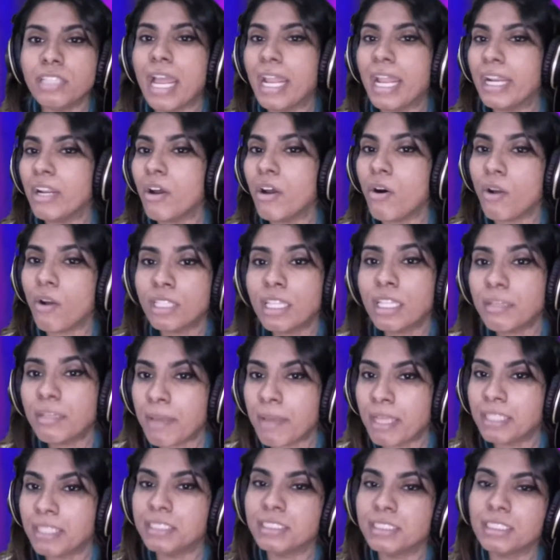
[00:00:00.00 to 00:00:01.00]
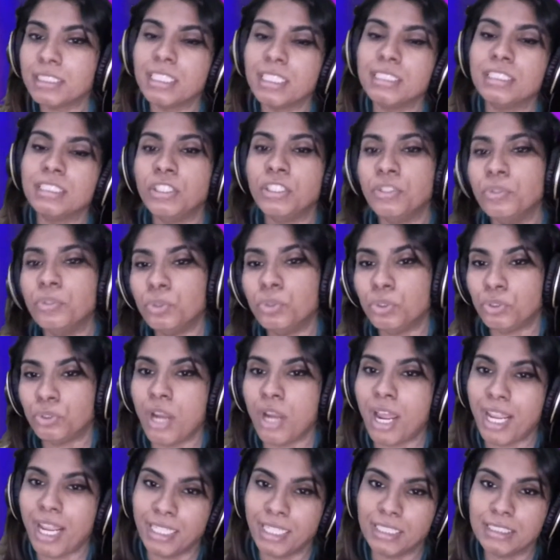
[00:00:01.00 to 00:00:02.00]
and all that matters is you
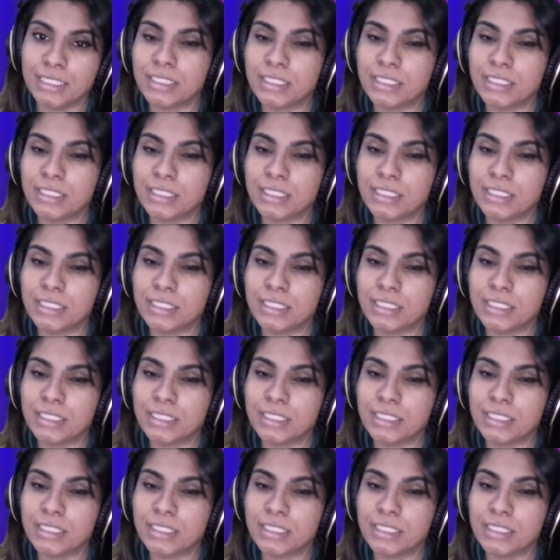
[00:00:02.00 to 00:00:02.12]
trying.